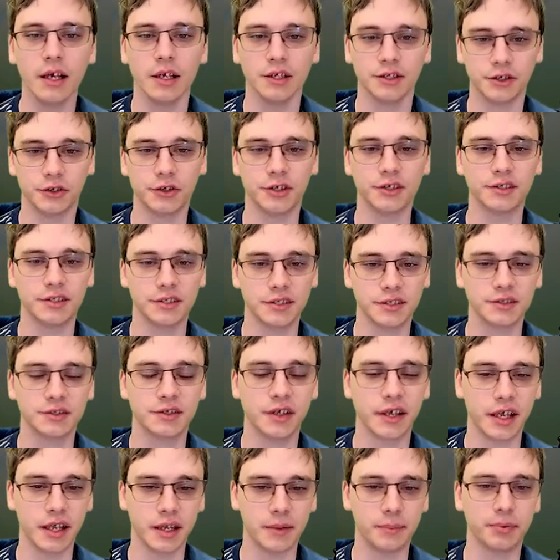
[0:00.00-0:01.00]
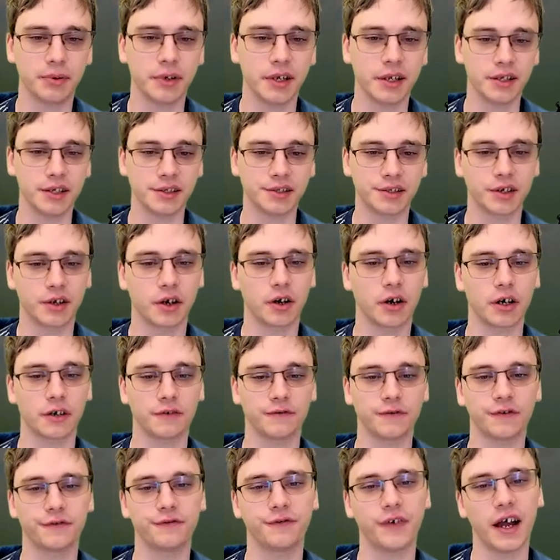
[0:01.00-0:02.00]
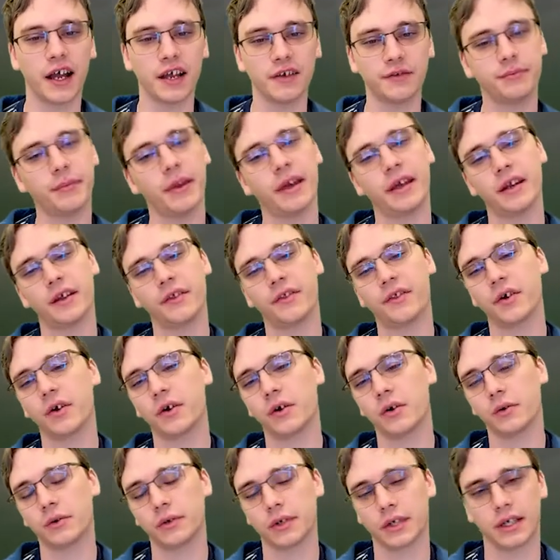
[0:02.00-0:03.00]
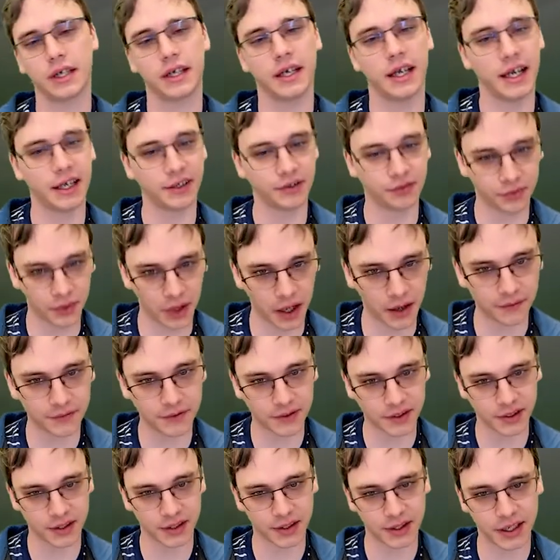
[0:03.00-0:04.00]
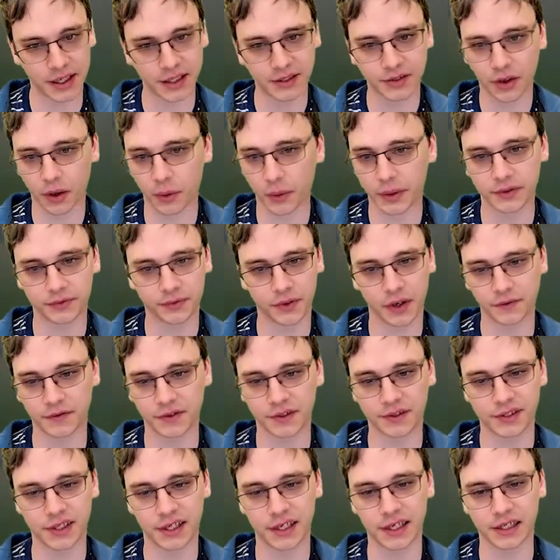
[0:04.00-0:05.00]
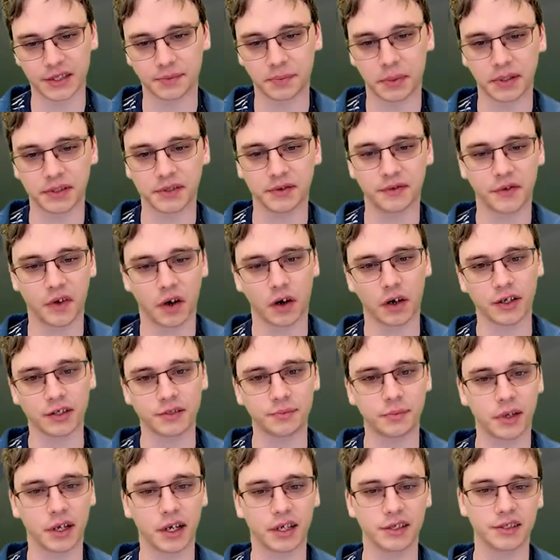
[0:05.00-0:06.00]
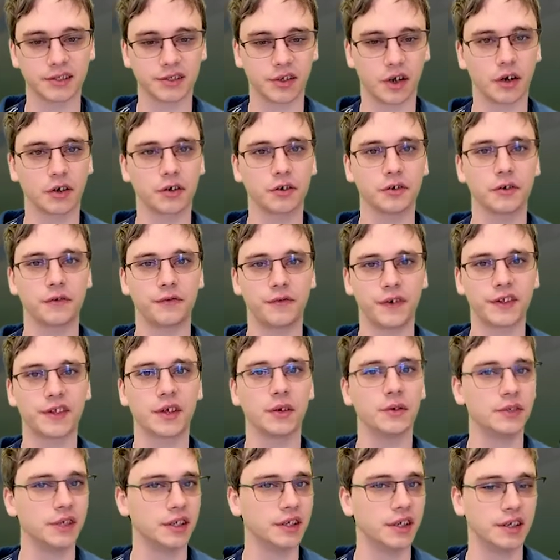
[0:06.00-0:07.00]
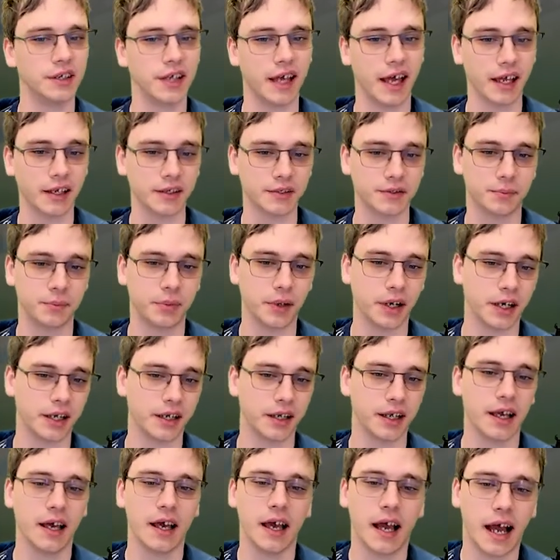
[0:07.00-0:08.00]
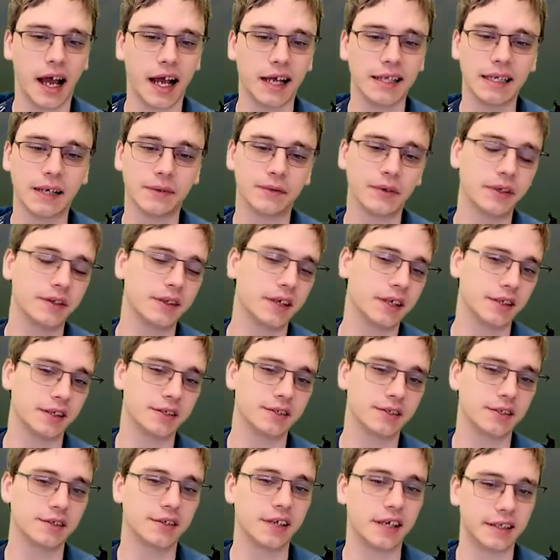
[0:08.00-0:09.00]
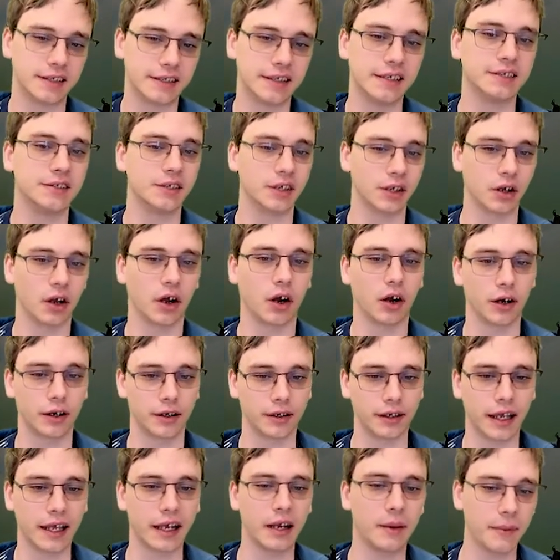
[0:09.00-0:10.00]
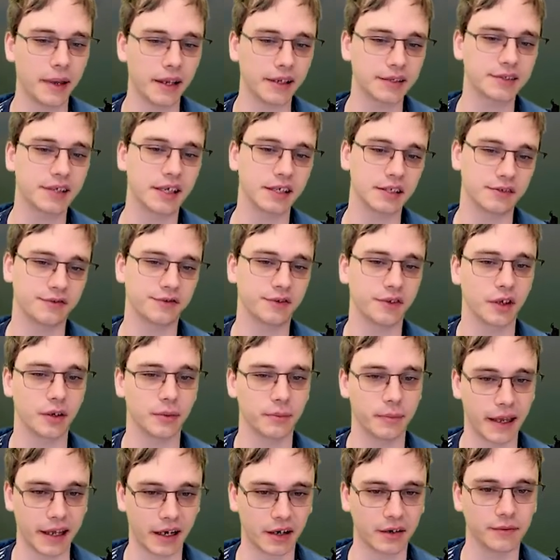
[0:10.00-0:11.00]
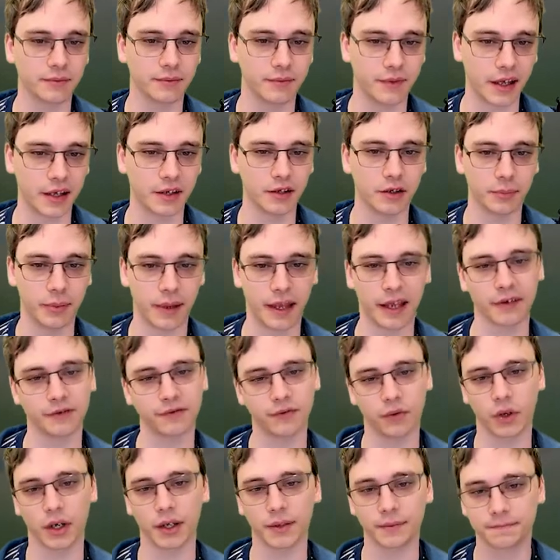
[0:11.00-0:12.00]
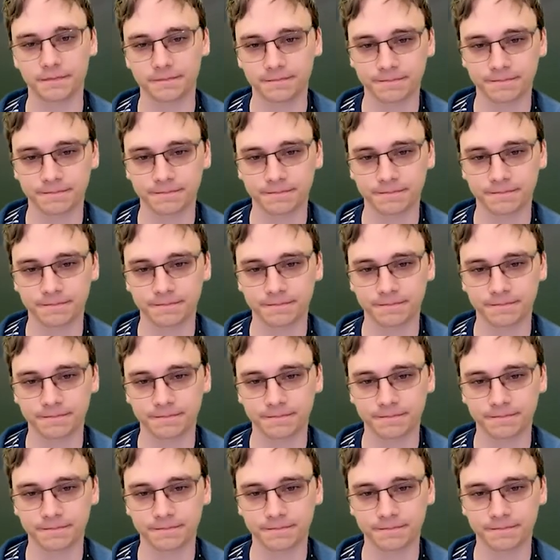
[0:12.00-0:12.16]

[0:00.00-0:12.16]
So this is a pretty decent card. For 5 mana though, it's always rough to see expensive cards because it's harder to fit those into decks, but I definitely think this is a decent card, and it makes sense for the mana that you're paying for it.